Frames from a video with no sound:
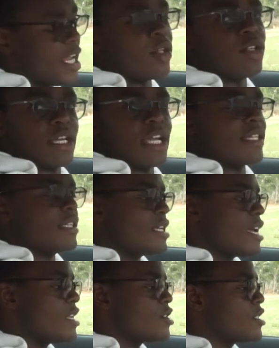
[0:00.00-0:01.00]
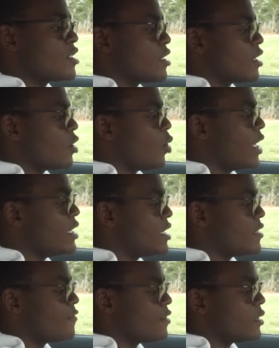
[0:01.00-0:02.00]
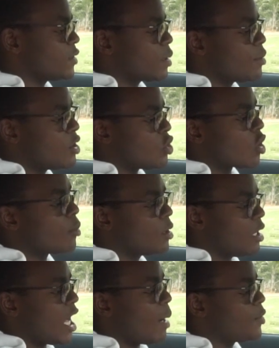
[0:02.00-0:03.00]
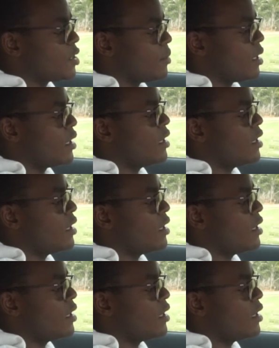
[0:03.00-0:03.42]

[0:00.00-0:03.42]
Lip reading: Now looking at the gauges, they're quite different from a normal Optima,